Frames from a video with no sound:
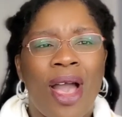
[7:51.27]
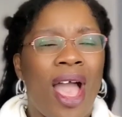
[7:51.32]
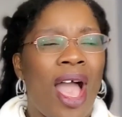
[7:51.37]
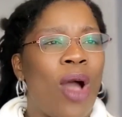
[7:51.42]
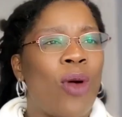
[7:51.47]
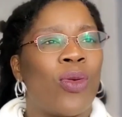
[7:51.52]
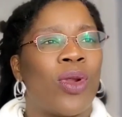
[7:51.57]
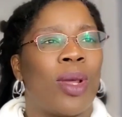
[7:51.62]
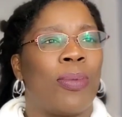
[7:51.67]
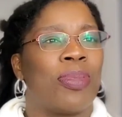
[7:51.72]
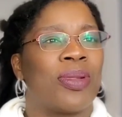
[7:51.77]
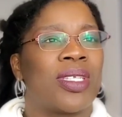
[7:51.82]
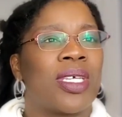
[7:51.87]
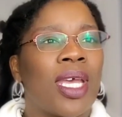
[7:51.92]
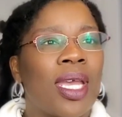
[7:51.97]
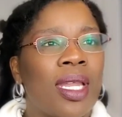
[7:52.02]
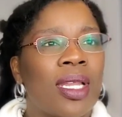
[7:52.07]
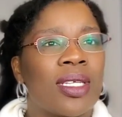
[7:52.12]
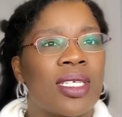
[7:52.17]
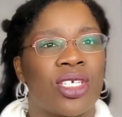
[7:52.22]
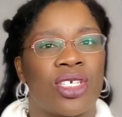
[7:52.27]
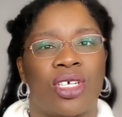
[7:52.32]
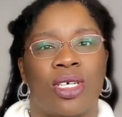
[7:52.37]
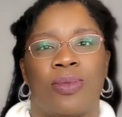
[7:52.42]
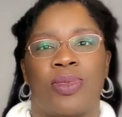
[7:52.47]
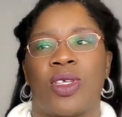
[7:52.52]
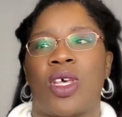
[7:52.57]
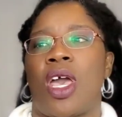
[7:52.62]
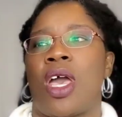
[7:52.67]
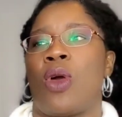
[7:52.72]
I wanted potato
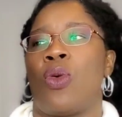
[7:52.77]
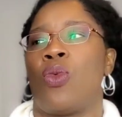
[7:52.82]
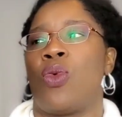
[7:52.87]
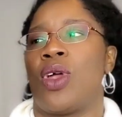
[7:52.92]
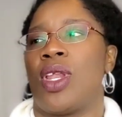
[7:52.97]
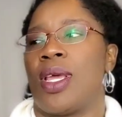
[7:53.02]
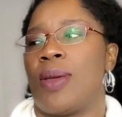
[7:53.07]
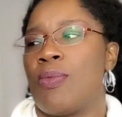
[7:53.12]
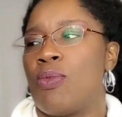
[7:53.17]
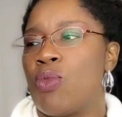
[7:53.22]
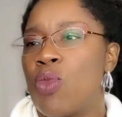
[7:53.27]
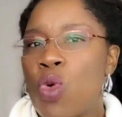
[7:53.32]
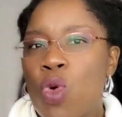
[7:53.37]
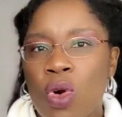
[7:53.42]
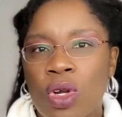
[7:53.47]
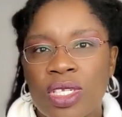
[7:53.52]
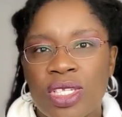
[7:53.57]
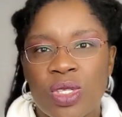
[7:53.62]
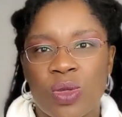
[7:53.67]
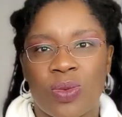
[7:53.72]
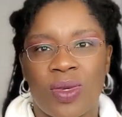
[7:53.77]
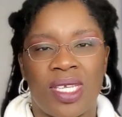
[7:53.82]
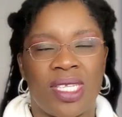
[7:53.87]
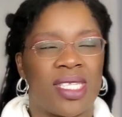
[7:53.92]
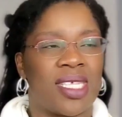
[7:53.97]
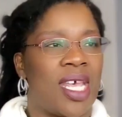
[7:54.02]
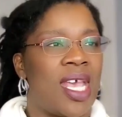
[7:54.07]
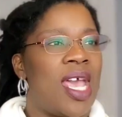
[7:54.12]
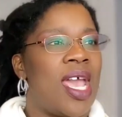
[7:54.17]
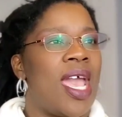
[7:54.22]
chips. I wanted more
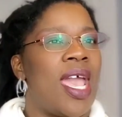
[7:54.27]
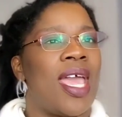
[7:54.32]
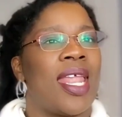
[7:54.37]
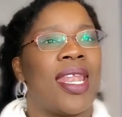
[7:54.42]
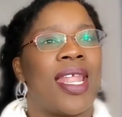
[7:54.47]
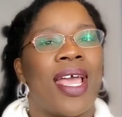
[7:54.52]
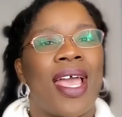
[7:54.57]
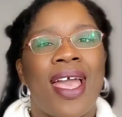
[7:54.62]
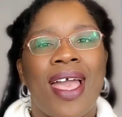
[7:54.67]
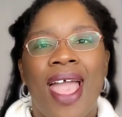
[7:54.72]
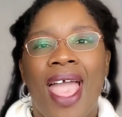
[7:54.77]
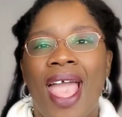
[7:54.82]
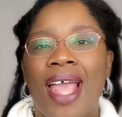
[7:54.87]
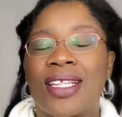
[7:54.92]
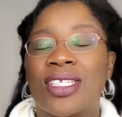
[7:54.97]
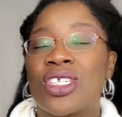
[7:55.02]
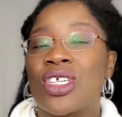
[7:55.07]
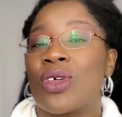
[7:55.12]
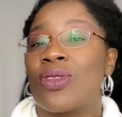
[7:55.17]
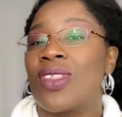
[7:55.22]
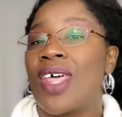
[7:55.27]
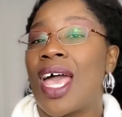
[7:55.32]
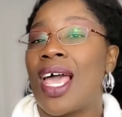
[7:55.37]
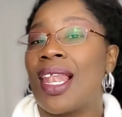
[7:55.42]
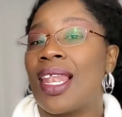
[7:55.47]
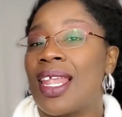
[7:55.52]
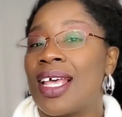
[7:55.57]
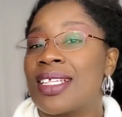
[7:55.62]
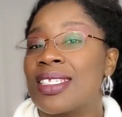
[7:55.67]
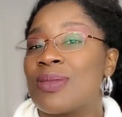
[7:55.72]
sweets. And so
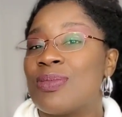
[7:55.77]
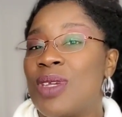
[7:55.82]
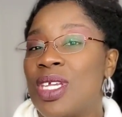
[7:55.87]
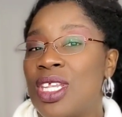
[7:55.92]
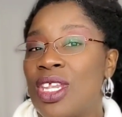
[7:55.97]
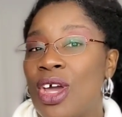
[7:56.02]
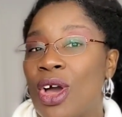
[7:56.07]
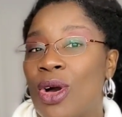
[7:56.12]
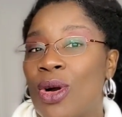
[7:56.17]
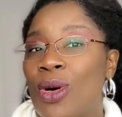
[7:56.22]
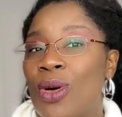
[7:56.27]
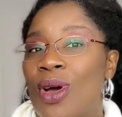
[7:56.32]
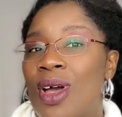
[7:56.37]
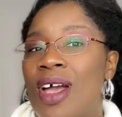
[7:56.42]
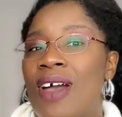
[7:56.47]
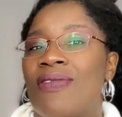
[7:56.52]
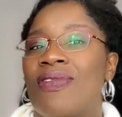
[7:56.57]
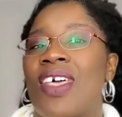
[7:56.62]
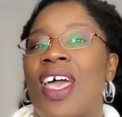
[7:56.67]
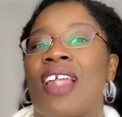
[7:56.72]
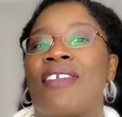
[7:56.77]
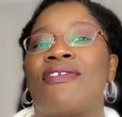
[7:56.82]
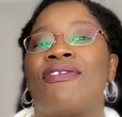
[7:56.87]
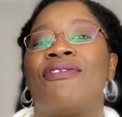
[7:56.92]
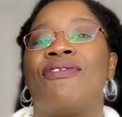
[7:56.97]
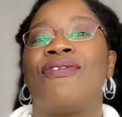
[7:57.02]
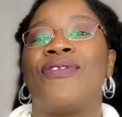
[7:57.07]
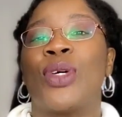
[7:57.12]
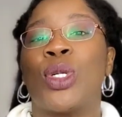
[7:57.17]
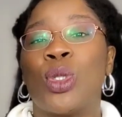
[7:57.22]
that lets me know that
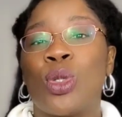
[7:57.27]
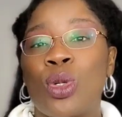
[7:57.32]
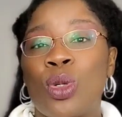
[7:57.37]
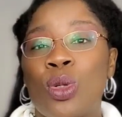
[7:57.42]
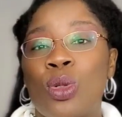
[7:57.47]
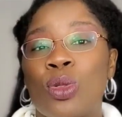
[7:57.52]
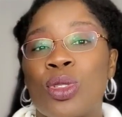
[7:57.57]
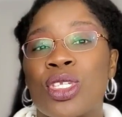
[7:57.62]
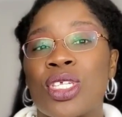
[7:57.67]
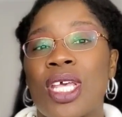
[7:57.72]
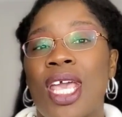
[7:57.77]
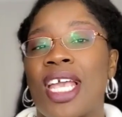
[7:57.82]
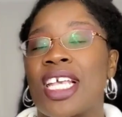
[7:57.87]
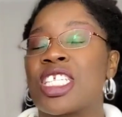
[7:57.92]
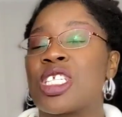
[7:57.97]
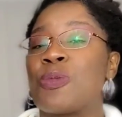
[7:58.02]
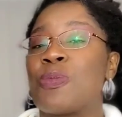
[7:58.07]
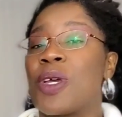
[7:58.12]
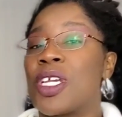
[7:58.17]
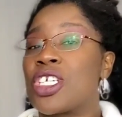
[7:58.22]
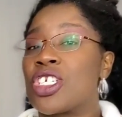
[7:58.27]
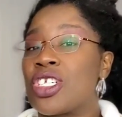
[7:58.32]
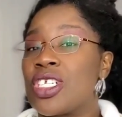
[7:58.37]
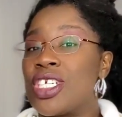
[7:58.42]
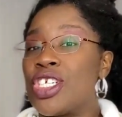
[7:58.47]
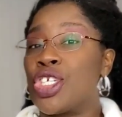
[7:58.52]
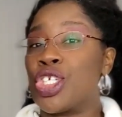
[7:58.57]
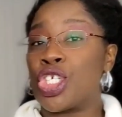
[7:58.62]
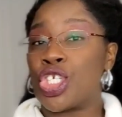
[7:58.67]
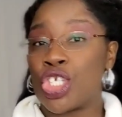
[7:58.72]
foods, especially
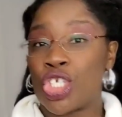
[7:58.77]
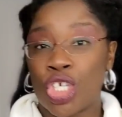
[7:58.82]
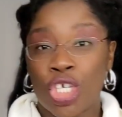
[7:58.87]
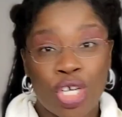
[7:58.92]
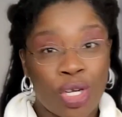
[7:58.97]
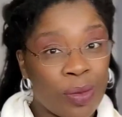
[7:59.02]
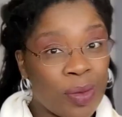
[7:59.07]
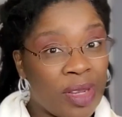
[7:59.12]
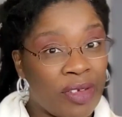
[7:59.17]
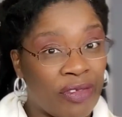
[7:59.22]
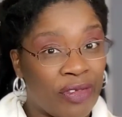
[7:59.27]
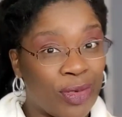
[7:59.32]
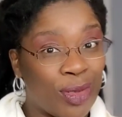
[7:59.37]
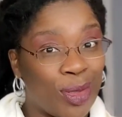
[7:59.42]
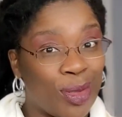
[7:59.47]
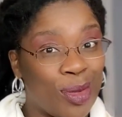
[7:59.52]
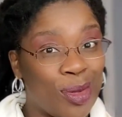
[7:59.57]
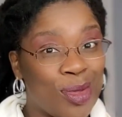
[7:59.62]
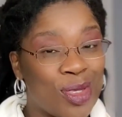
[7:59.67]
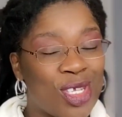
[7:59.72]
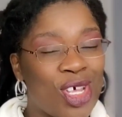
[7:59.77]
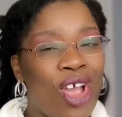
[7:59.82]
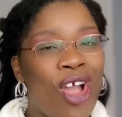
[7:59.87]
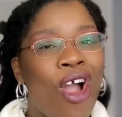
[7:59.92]
sugary foods,